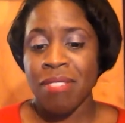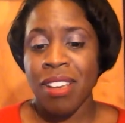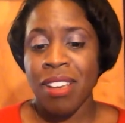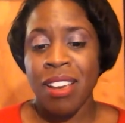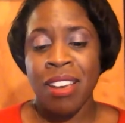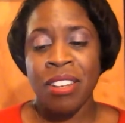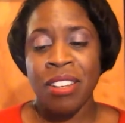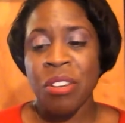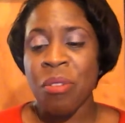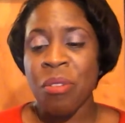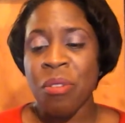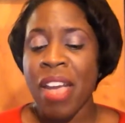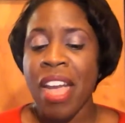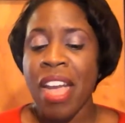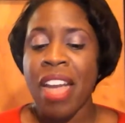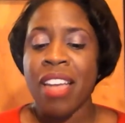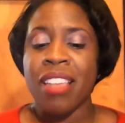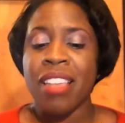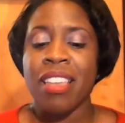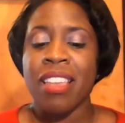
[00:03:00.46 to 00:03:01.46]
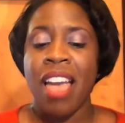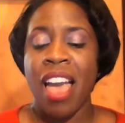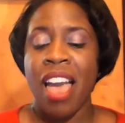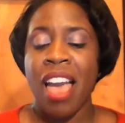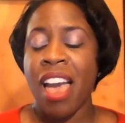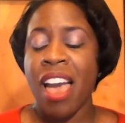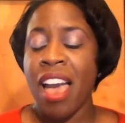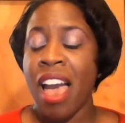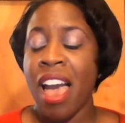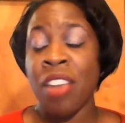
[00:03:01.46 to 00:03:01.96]
undergrad,
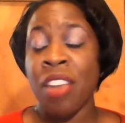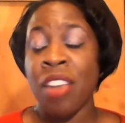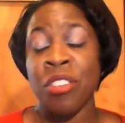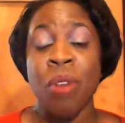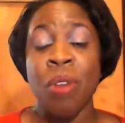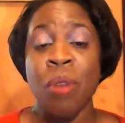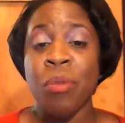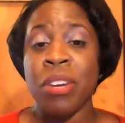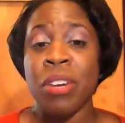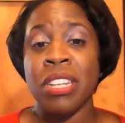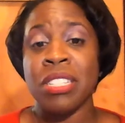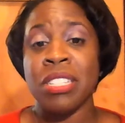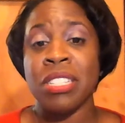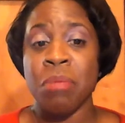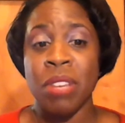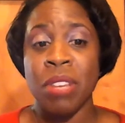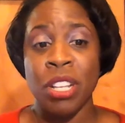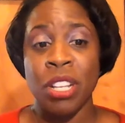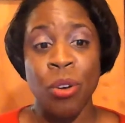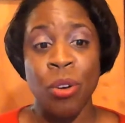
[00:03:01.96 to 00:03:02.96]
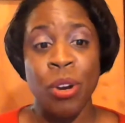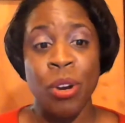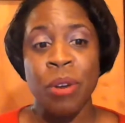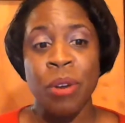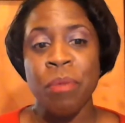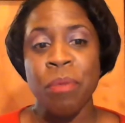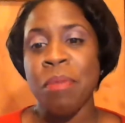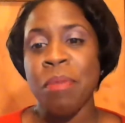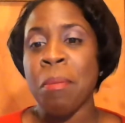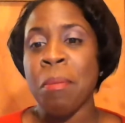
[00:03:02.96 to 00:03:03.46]
I knew I wanted to be a
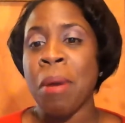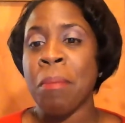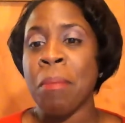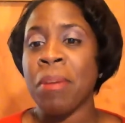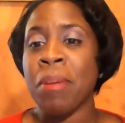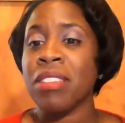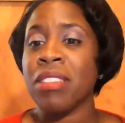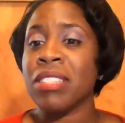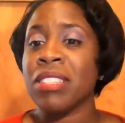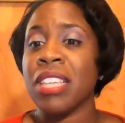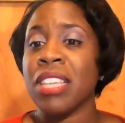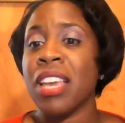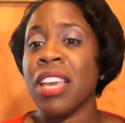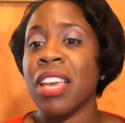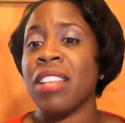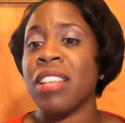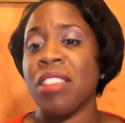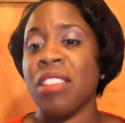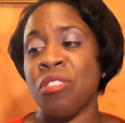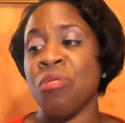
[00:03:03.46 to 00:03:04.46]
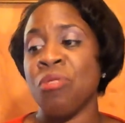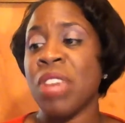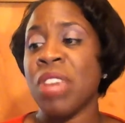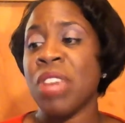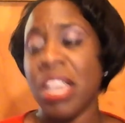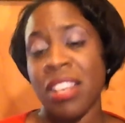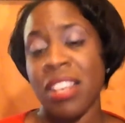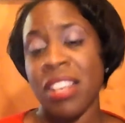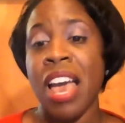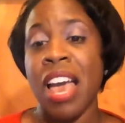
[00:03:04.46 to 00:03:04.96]
lawyer, but my mother said you
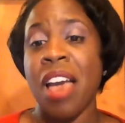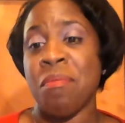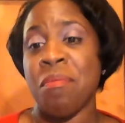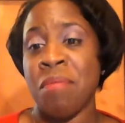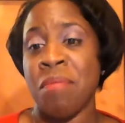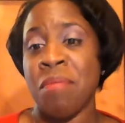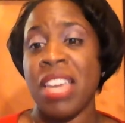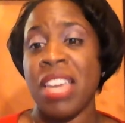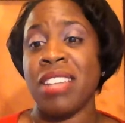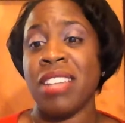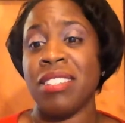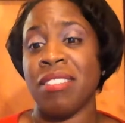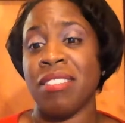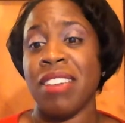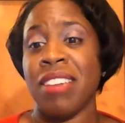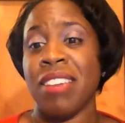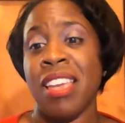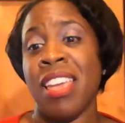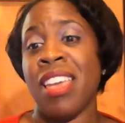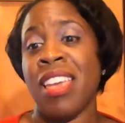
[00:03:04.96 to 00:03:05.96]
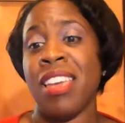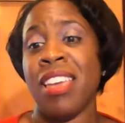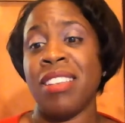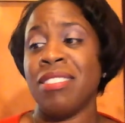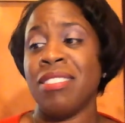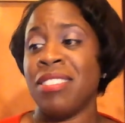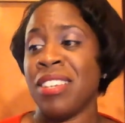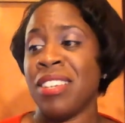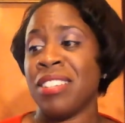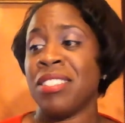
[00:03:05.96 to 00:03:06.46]
cannot major
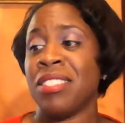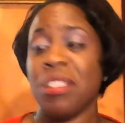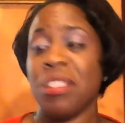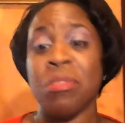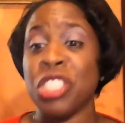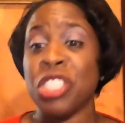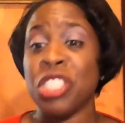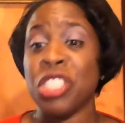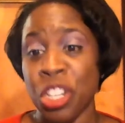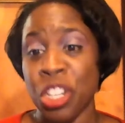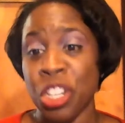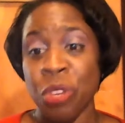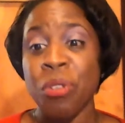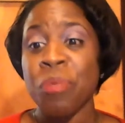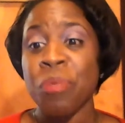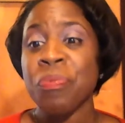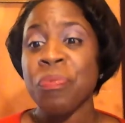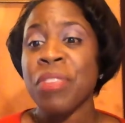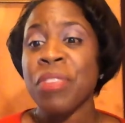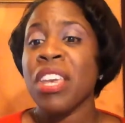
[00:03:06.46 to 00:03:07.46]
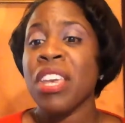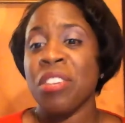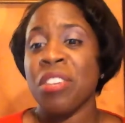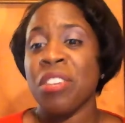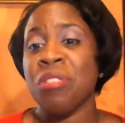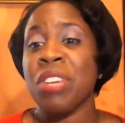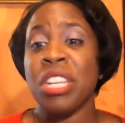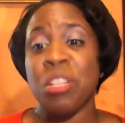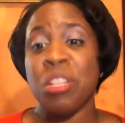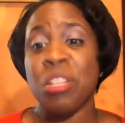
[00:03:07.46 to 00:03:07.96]
in just something general.
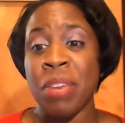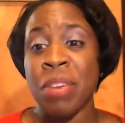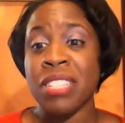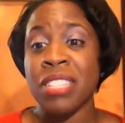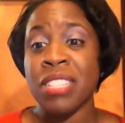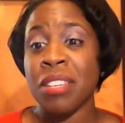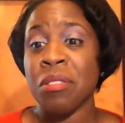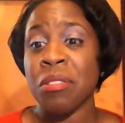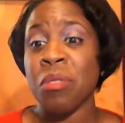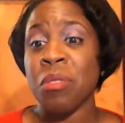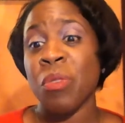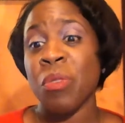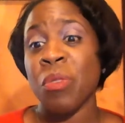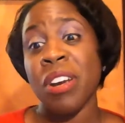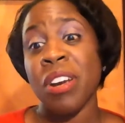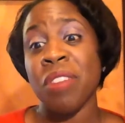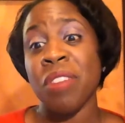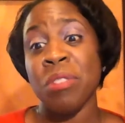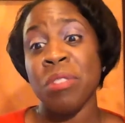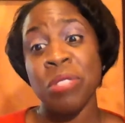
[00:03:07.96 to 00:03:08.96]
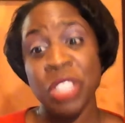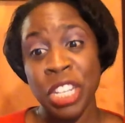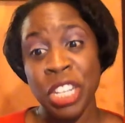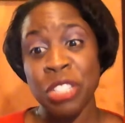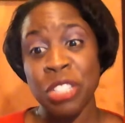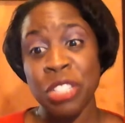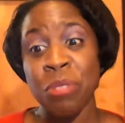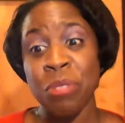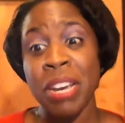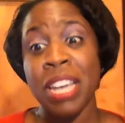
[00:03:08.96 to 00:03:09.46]
You need to pick something where if you
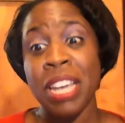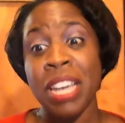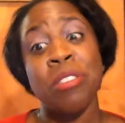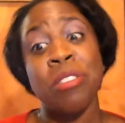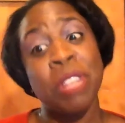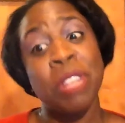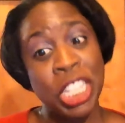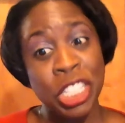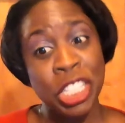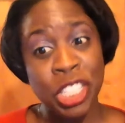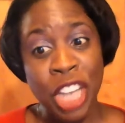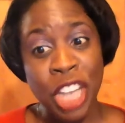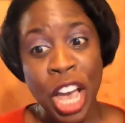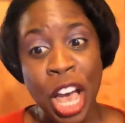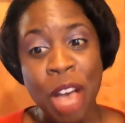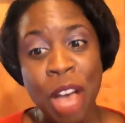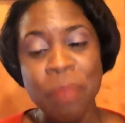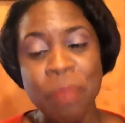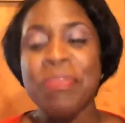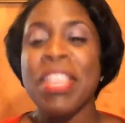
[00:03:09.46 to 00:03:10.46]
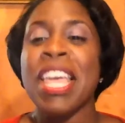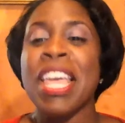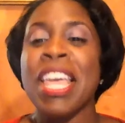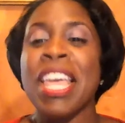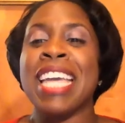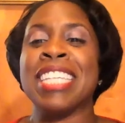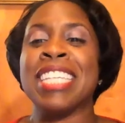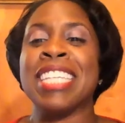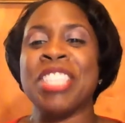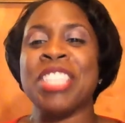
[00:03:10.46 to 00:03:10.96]
change your mind, you can get a job.
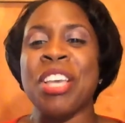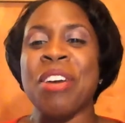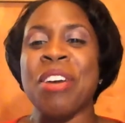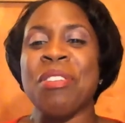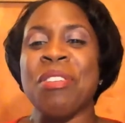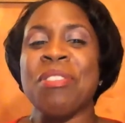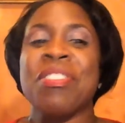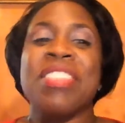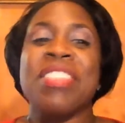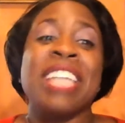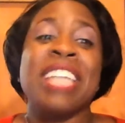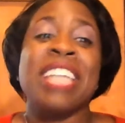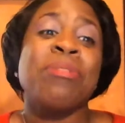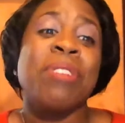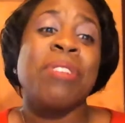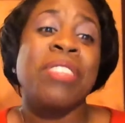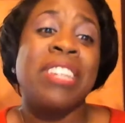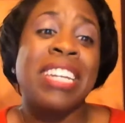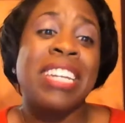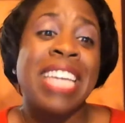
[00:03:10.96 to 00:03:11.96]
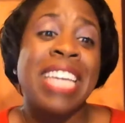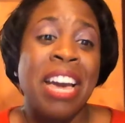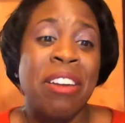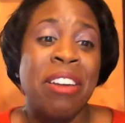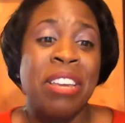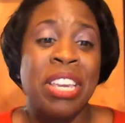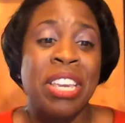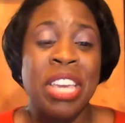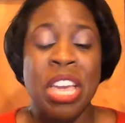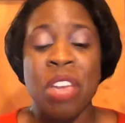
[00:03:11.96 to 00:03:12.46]
And so that's where the
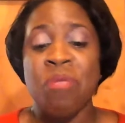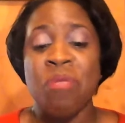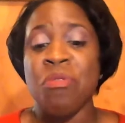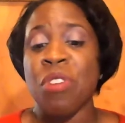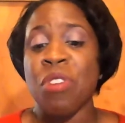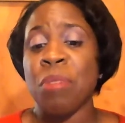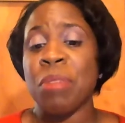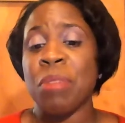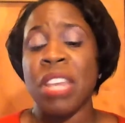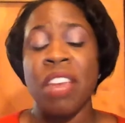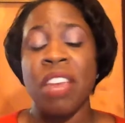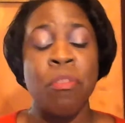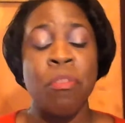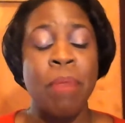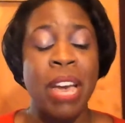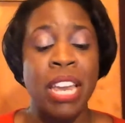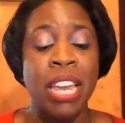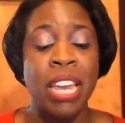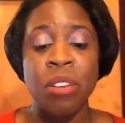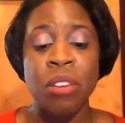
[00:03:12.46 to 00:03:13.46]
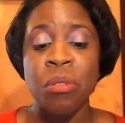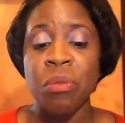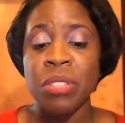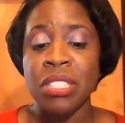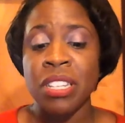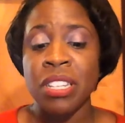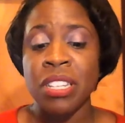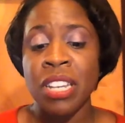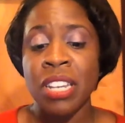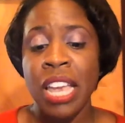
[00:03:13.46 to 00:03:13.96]
accounting came from. And everybody who
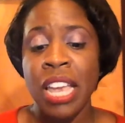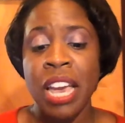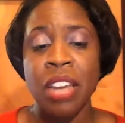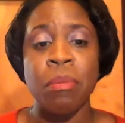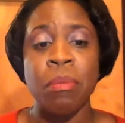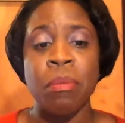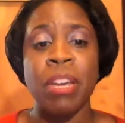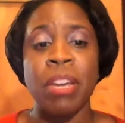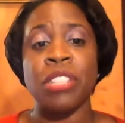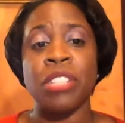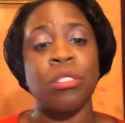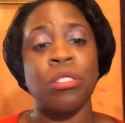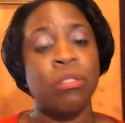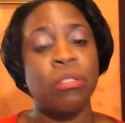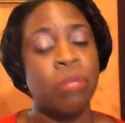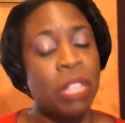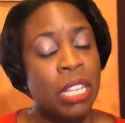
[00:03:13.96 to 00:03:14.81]
was an accounting major